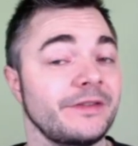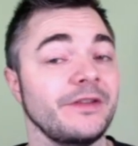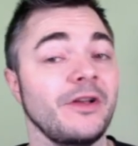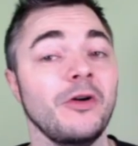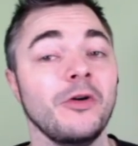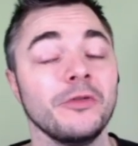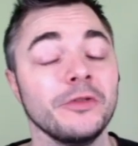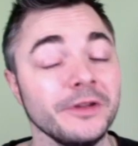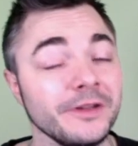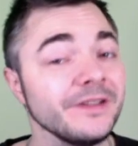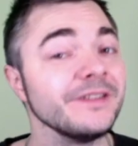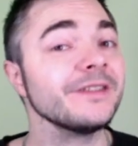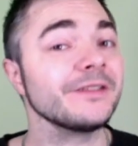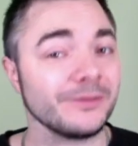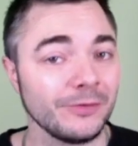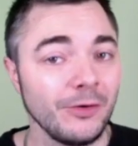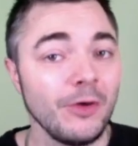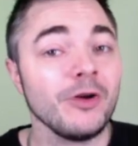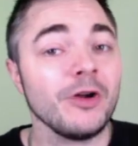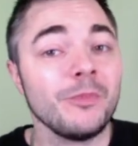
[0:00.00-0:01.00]
So this
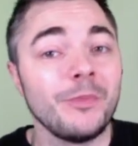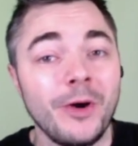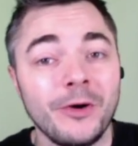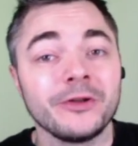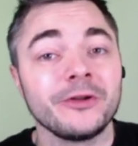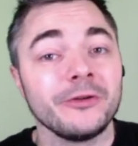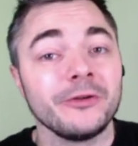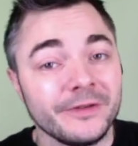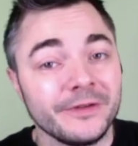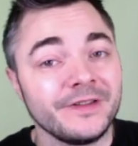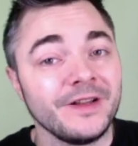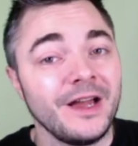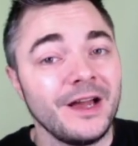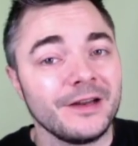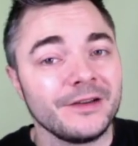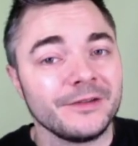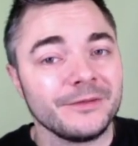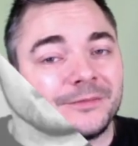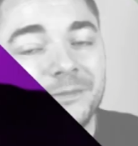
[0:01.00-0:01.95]
is, talk about a good start.